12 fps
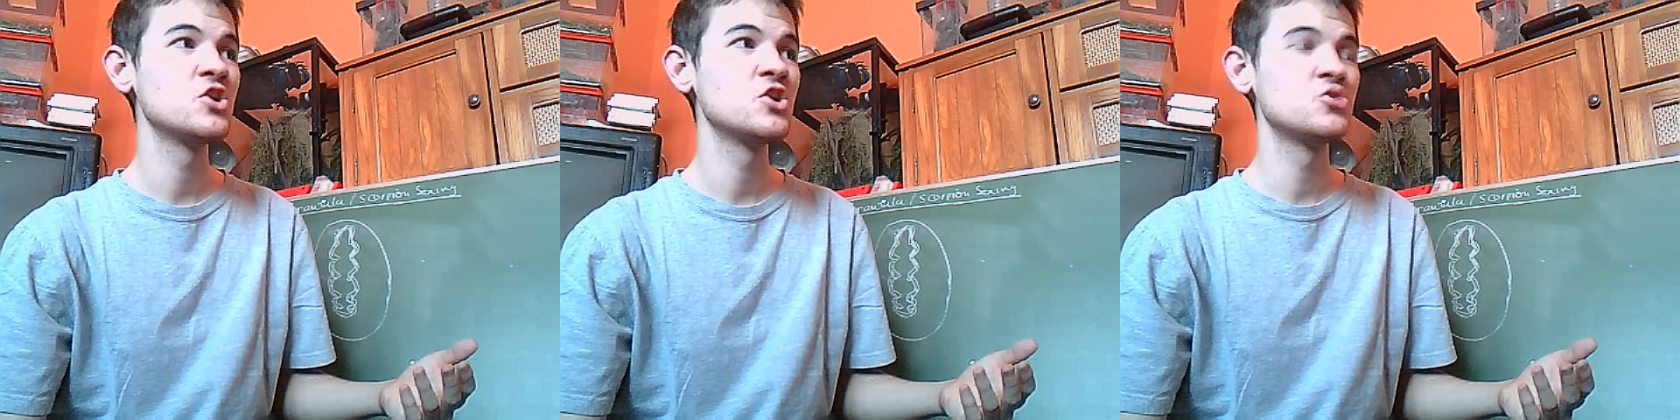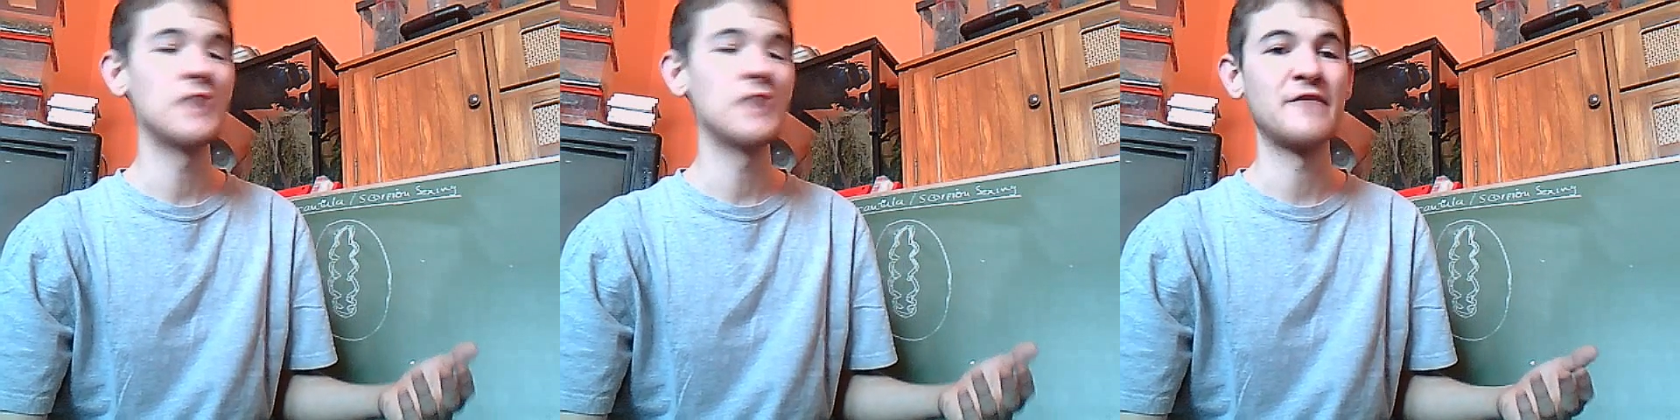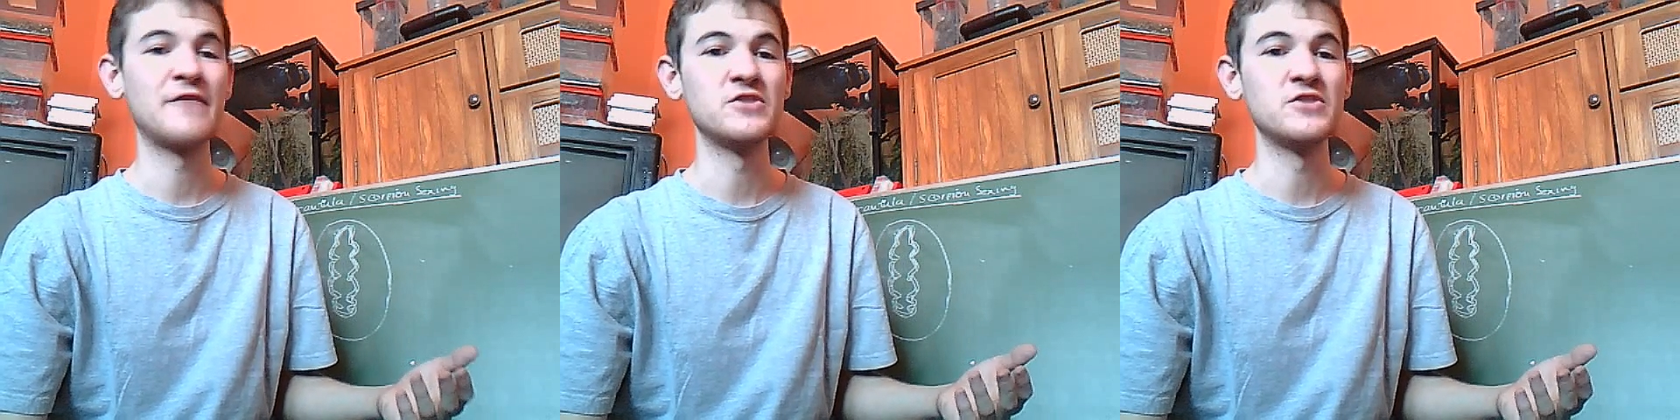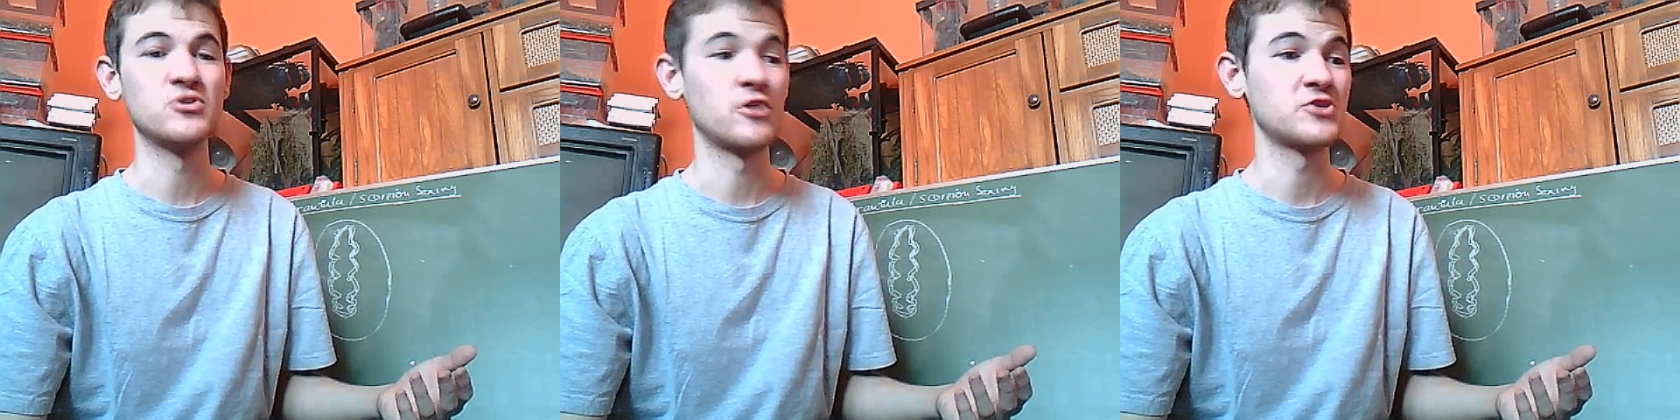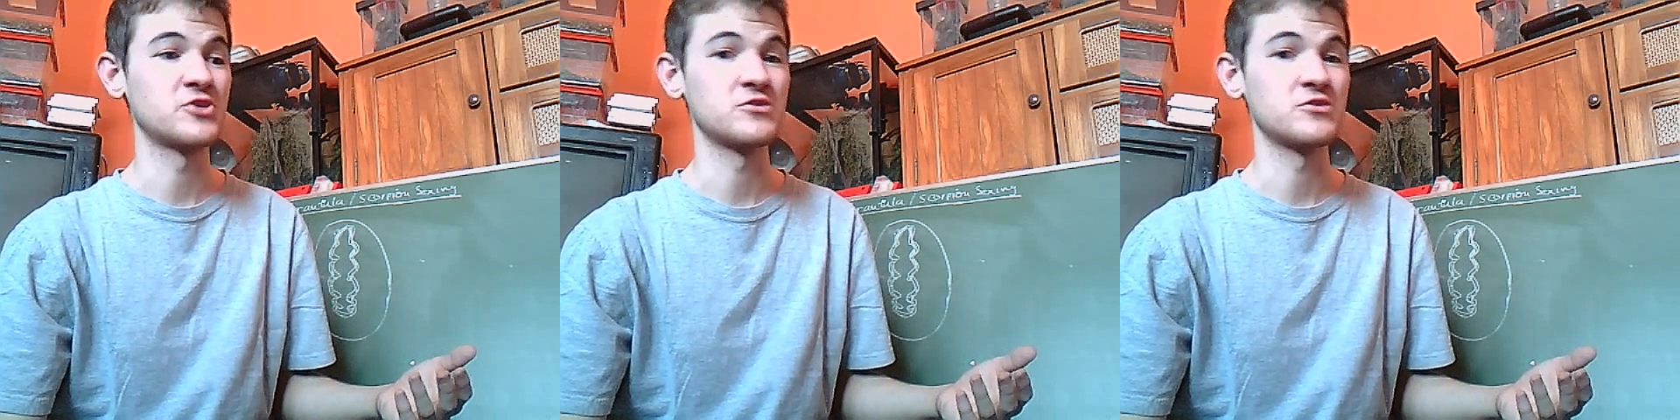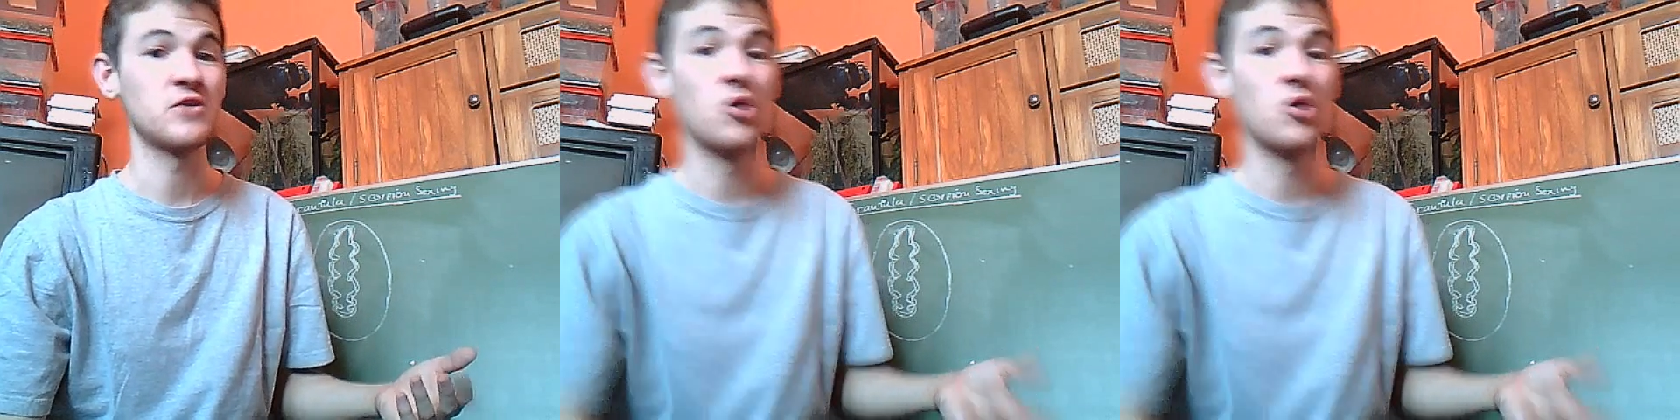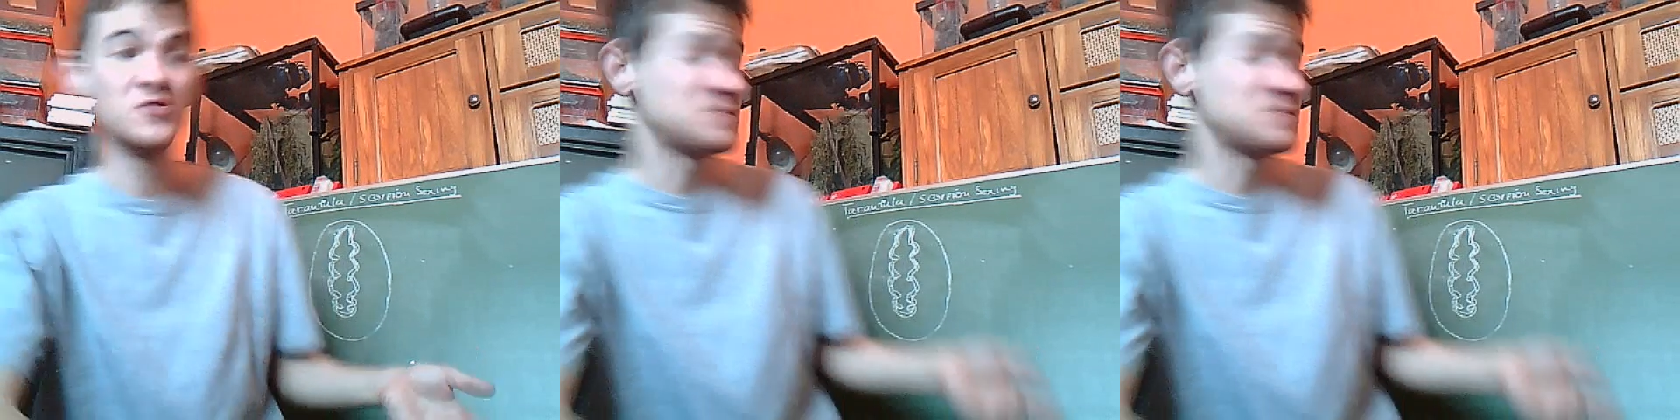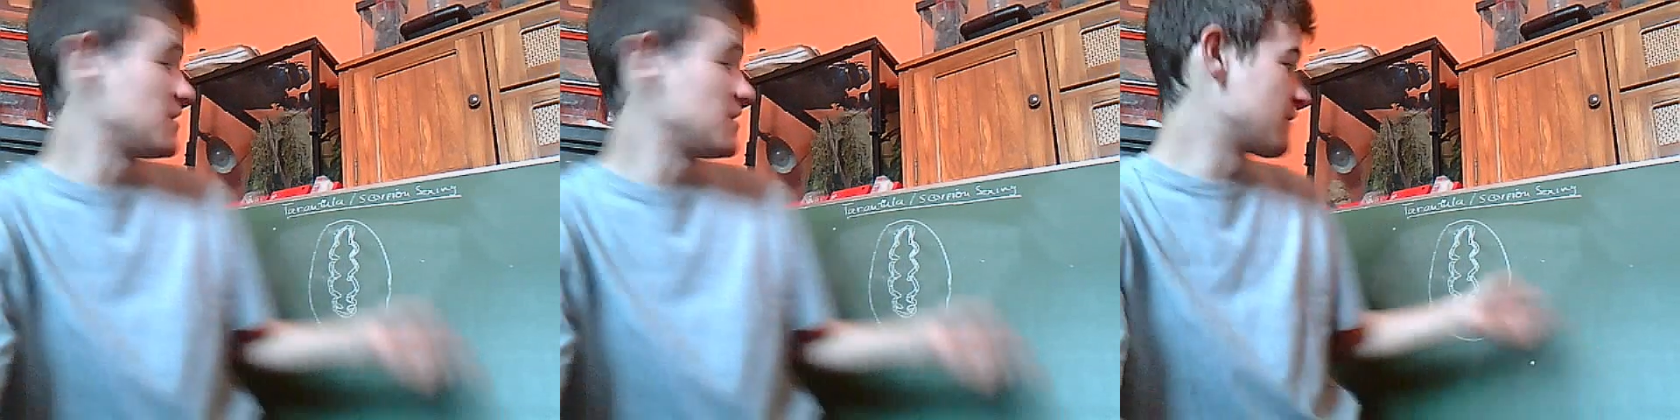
2.5 inch or larger. Oh, speaking